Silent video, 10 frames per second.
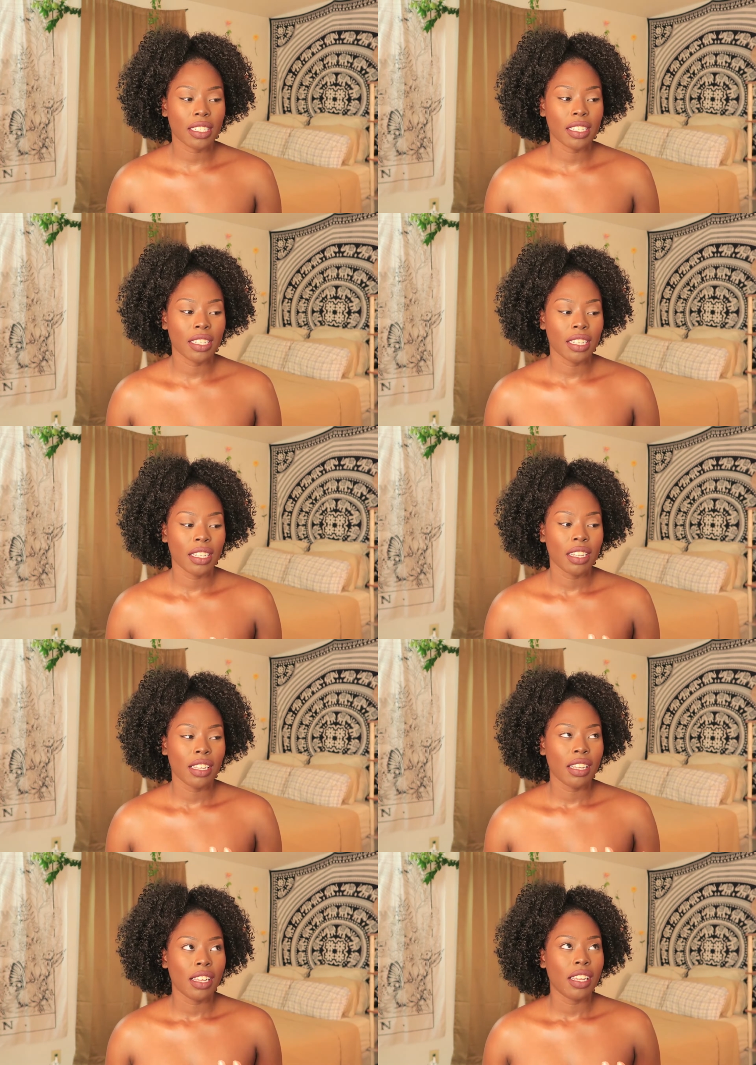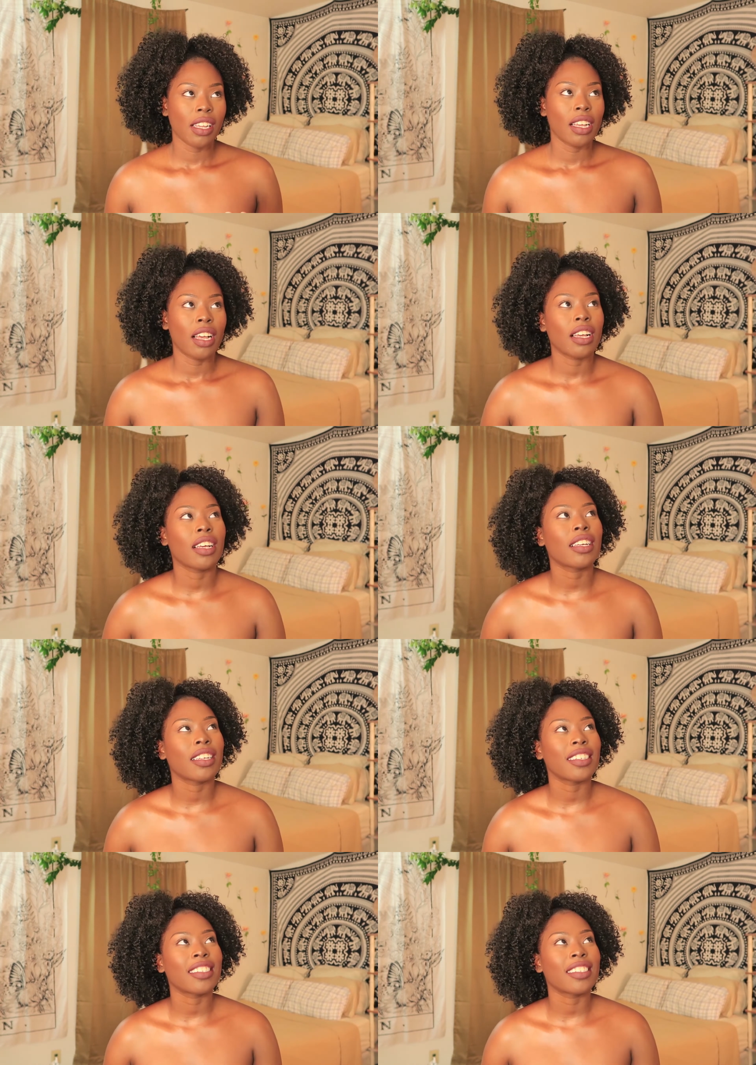Nobody speaks.